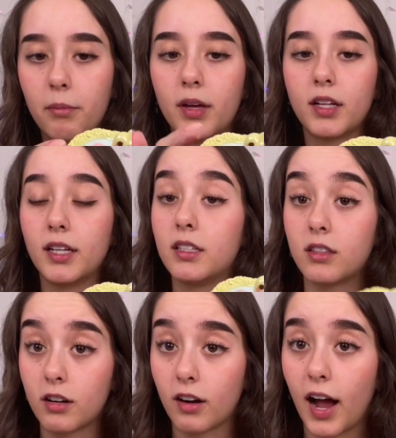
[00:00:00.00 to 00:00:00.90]
glaze the
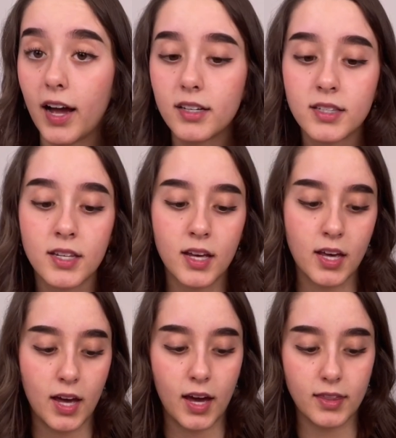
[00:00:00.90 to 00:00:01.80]
grass,
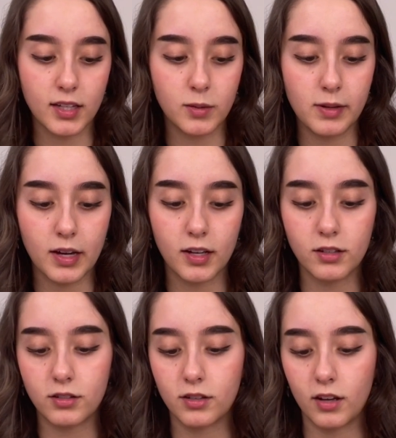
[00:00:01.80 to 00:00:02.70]
and that's
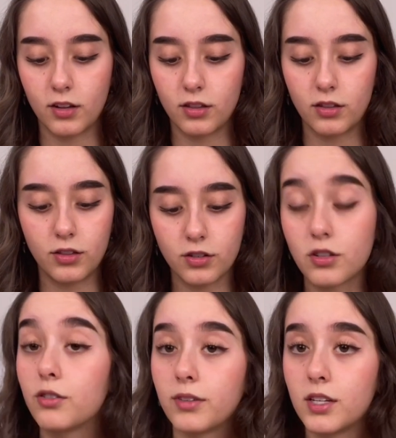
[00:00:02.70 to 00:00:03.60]
because there's
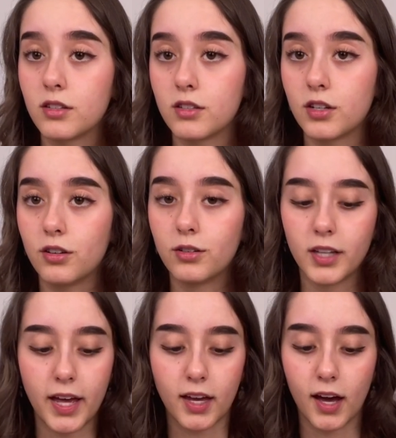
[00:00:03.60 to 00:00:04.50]
no reason to.
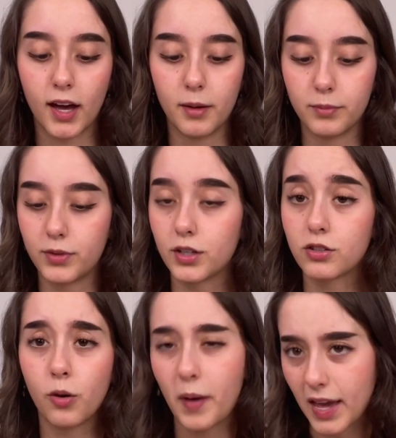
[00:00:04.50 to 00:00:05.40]
Like, there's
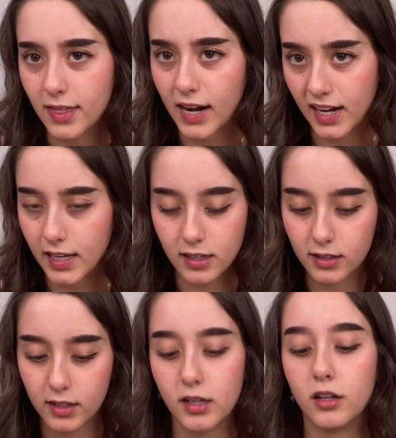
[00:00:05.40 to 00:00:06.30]
no paint that I need to
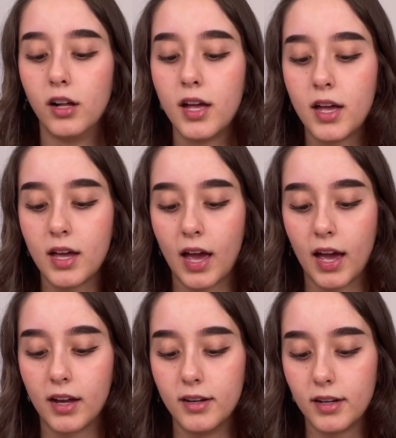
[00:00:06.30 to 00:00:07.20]
seal,
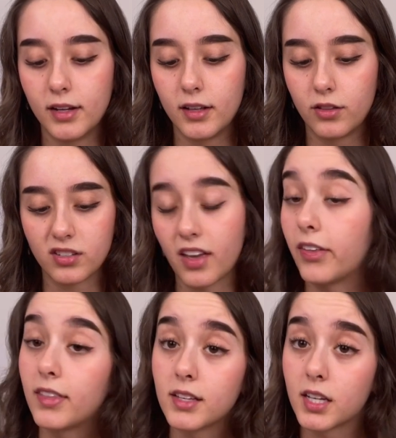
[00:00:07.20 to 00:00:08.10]
and there's
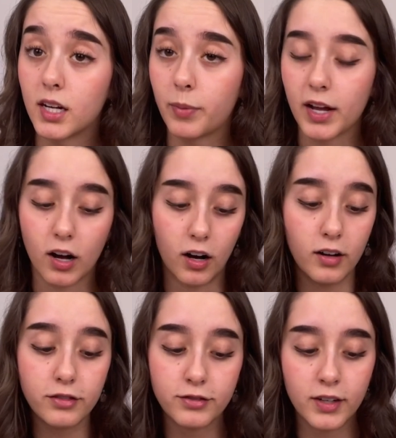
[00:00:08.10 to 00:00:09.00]
nothing that's gonna break
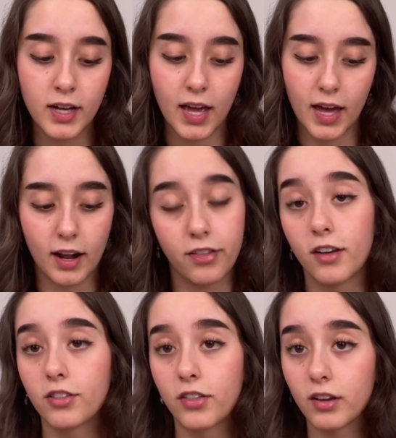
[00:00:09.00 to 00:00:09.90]
off. And I
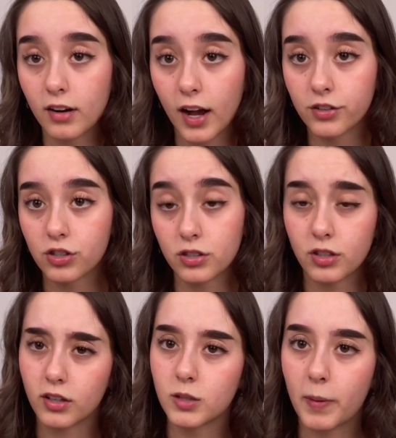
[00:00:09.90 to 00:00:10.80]
think that the grass just
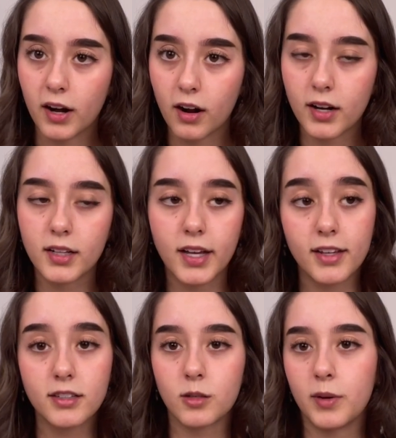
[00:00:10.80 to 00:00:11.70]
looks better
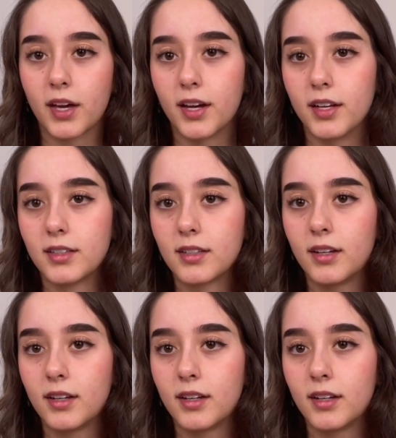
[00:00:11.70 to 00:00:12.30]
unglazed because